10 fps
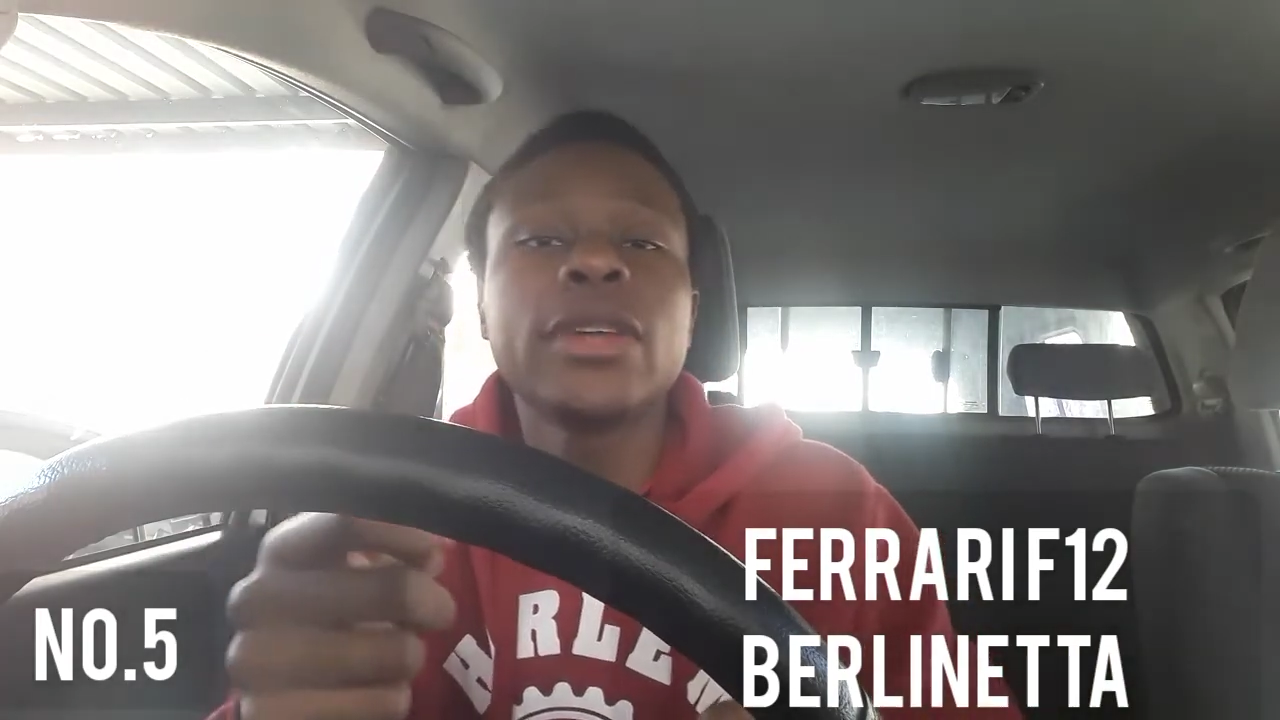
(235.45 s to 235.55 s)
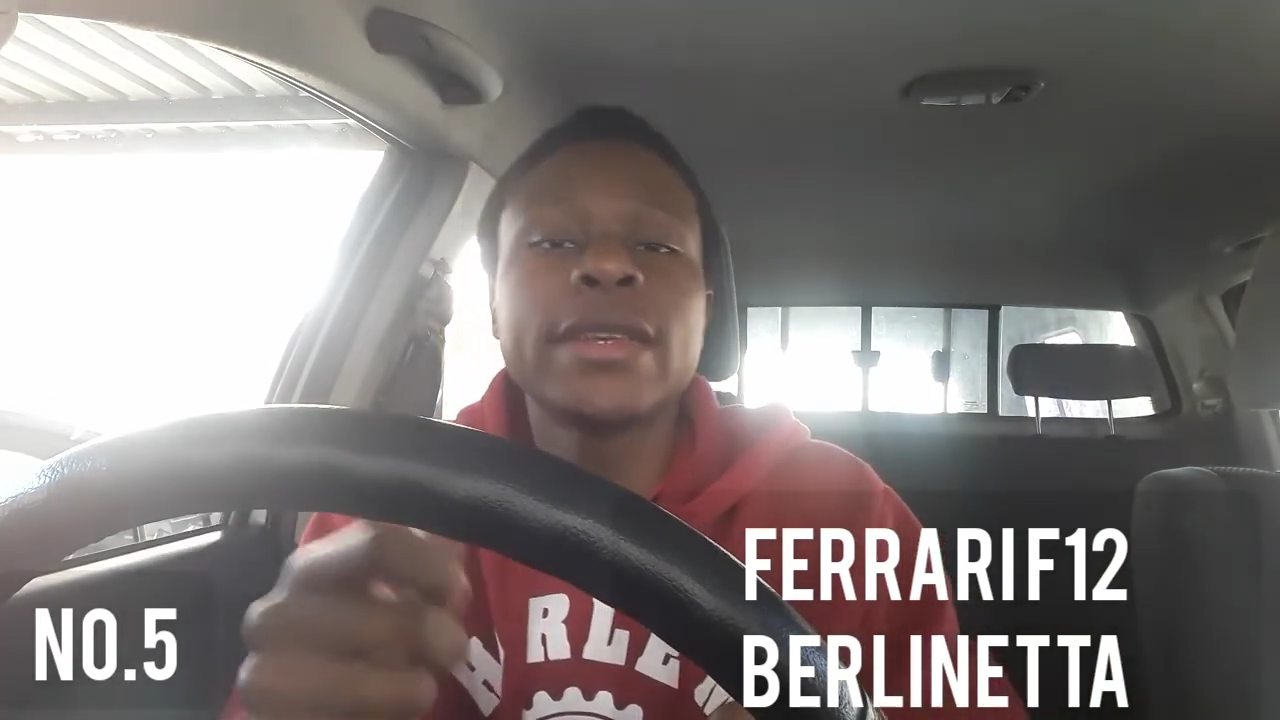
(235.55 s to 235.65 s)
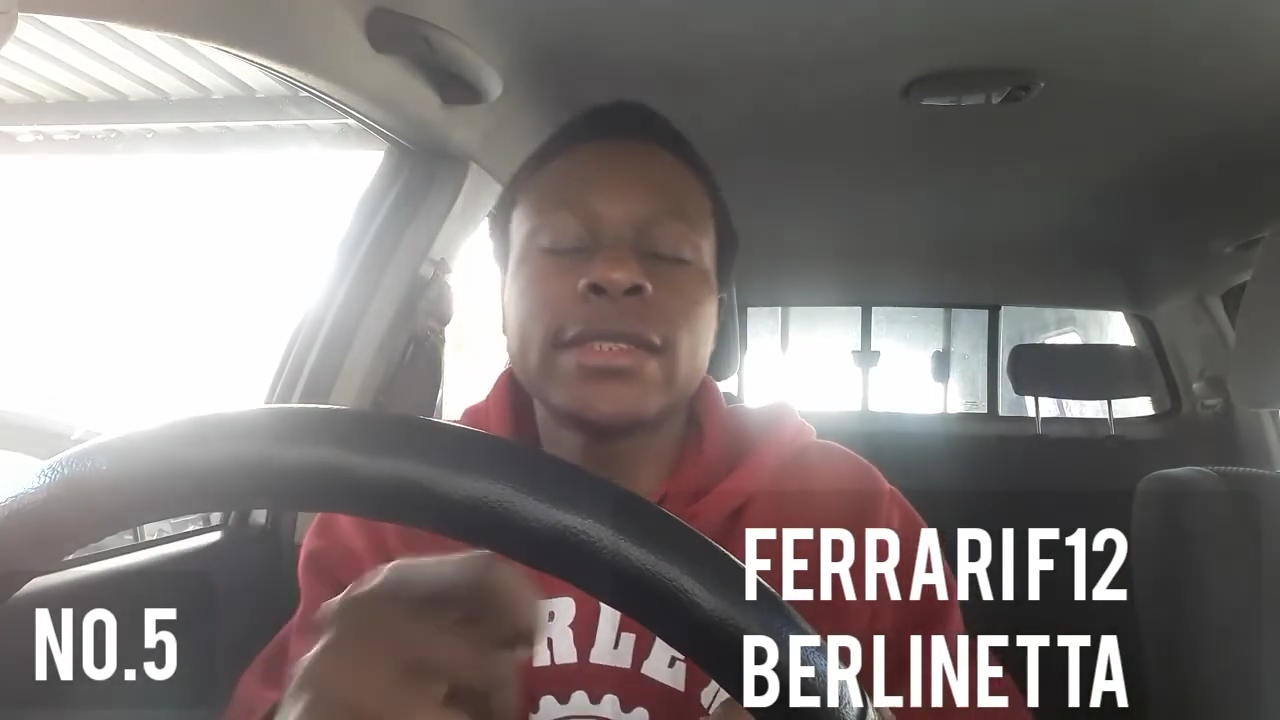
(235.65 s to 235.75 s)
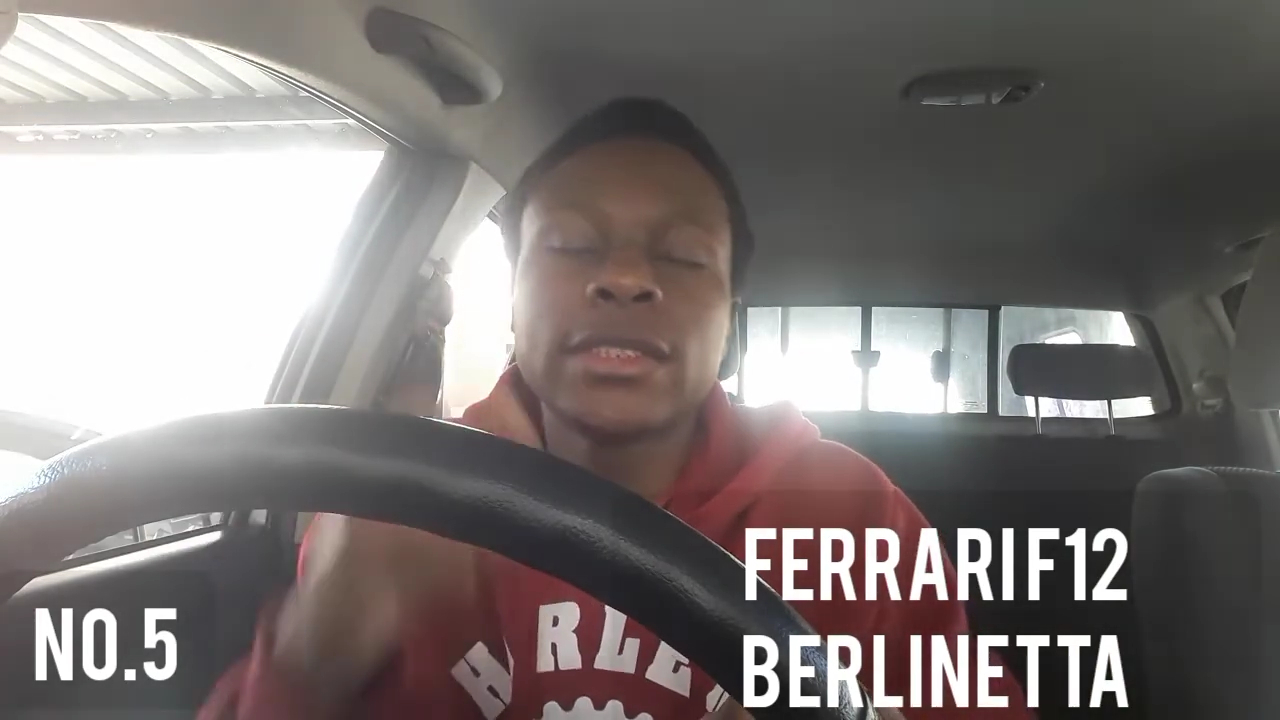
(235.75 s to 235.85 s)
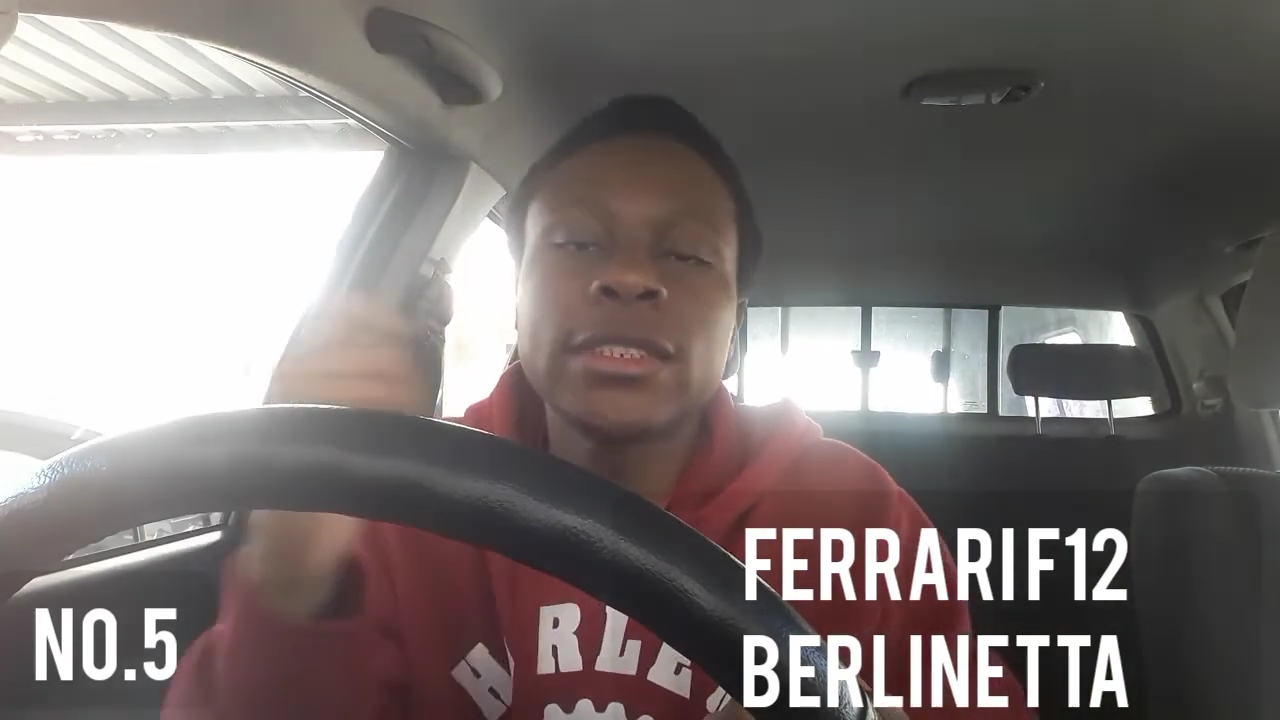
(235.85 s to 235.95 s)

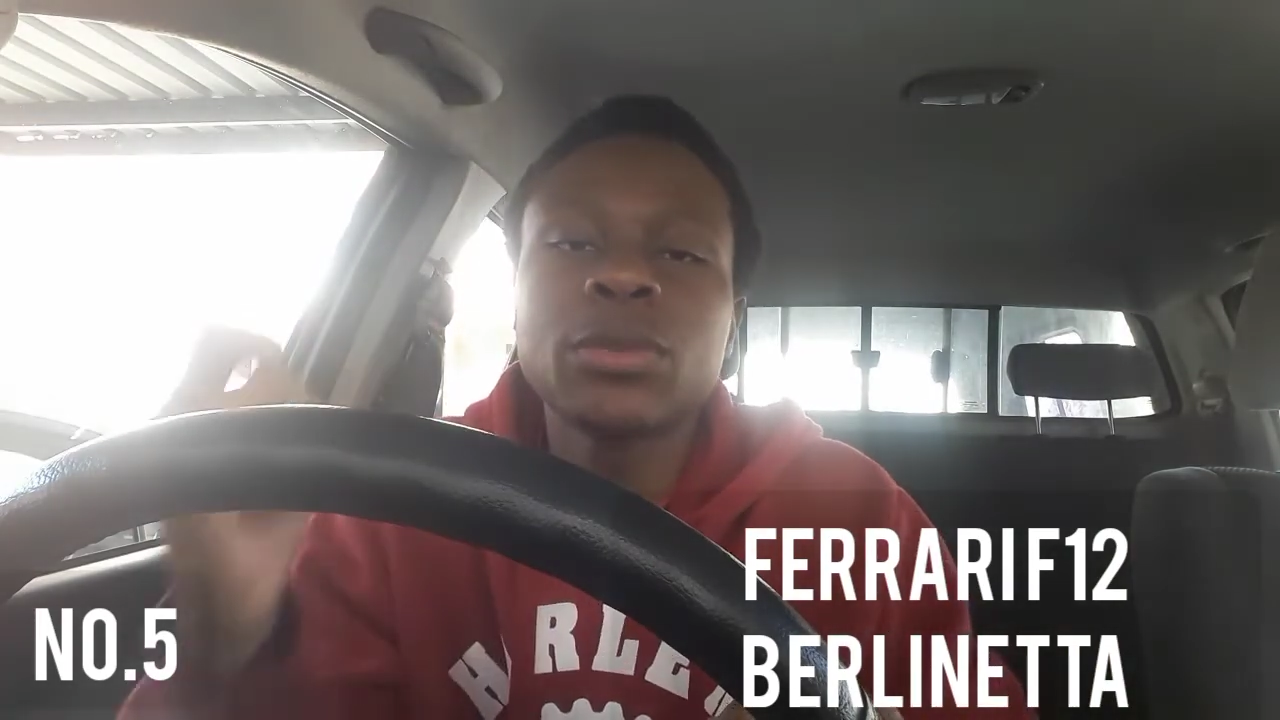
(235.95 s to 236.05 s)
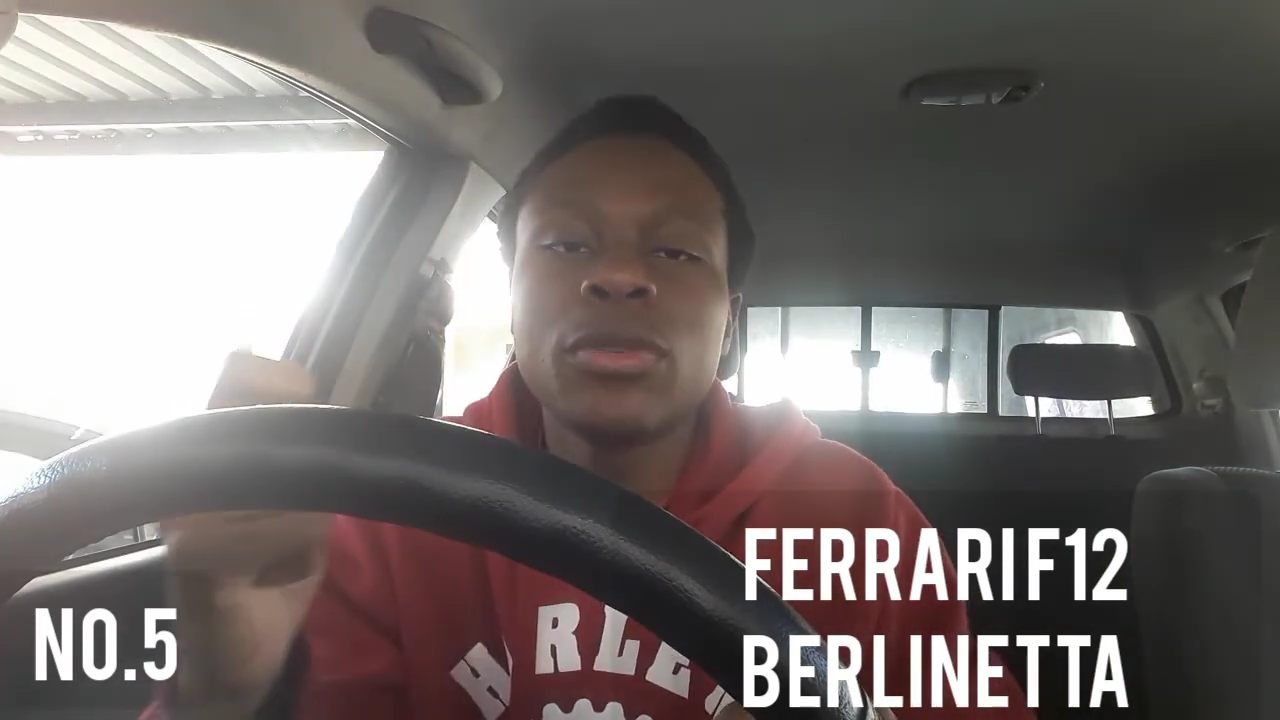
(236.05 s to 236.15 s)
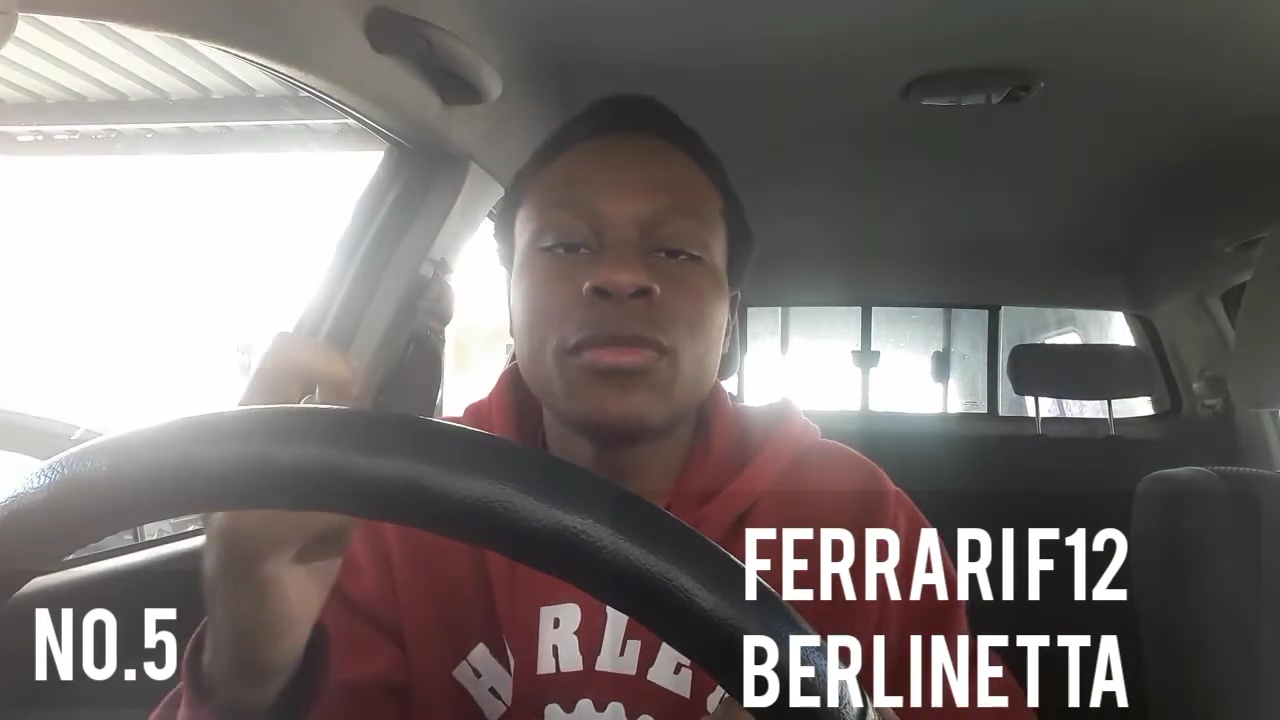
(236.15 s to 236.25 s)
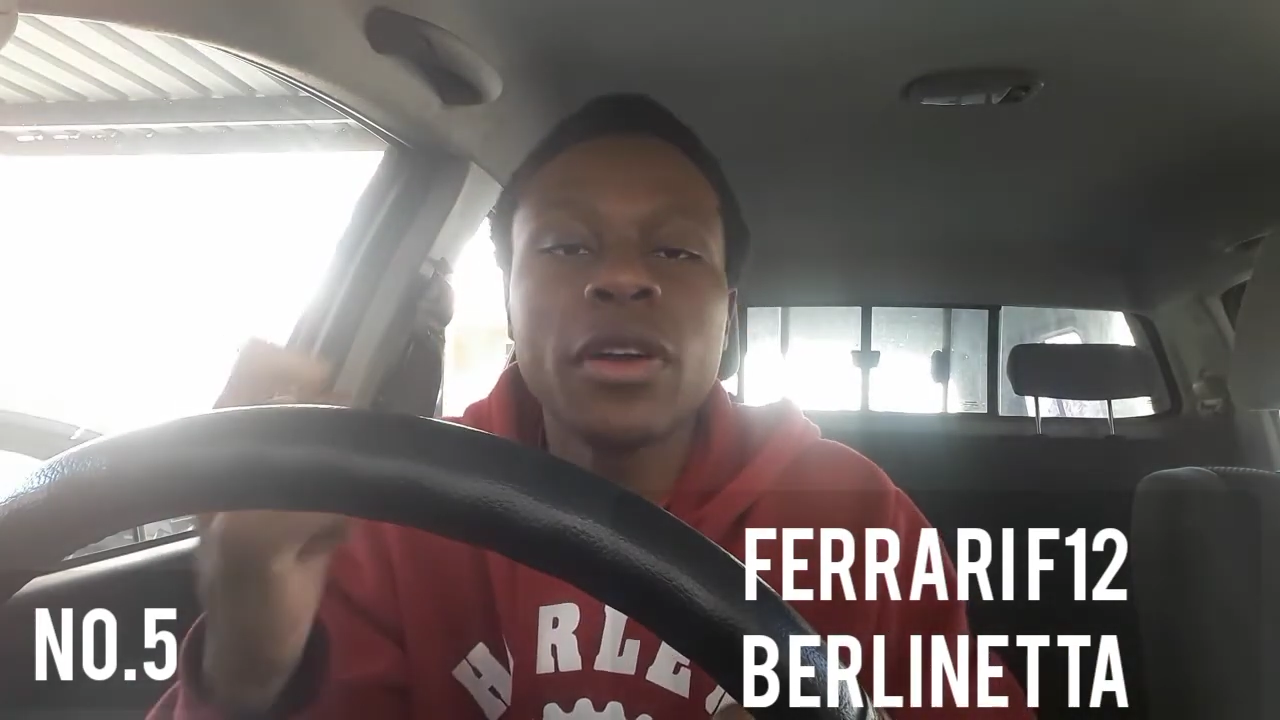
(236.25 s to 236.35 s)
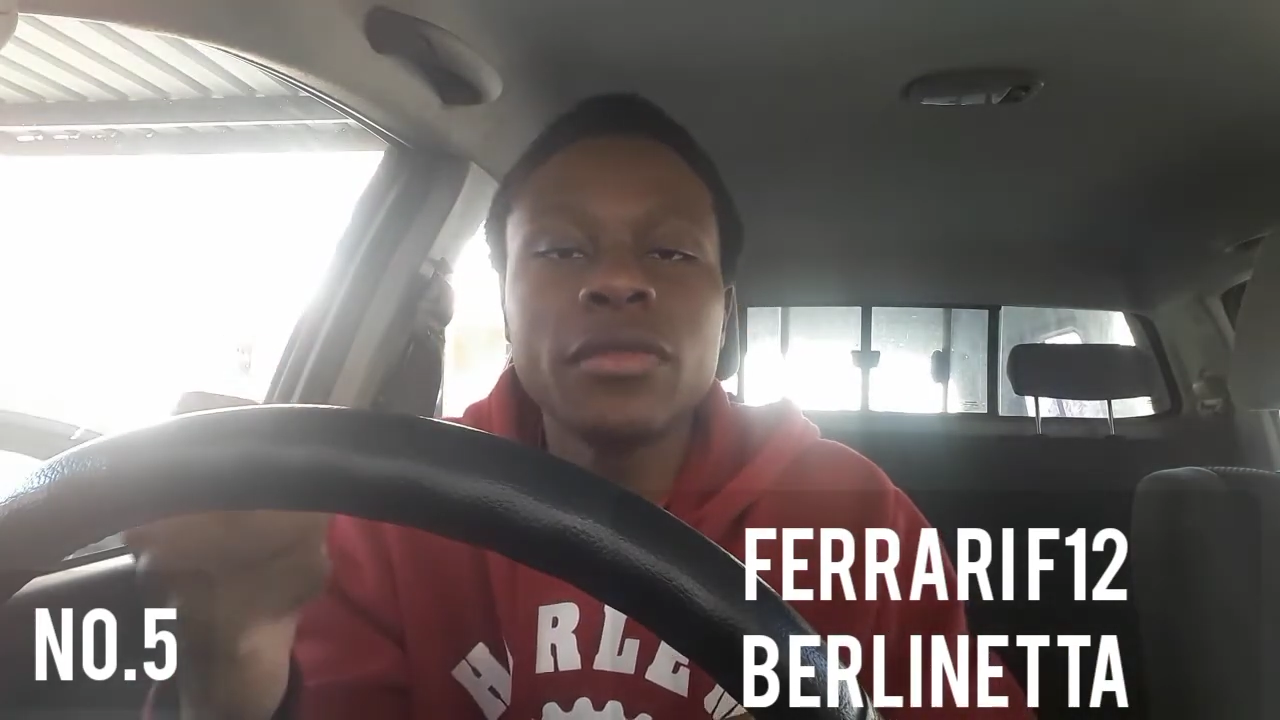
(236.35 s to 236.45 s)
has a 6.5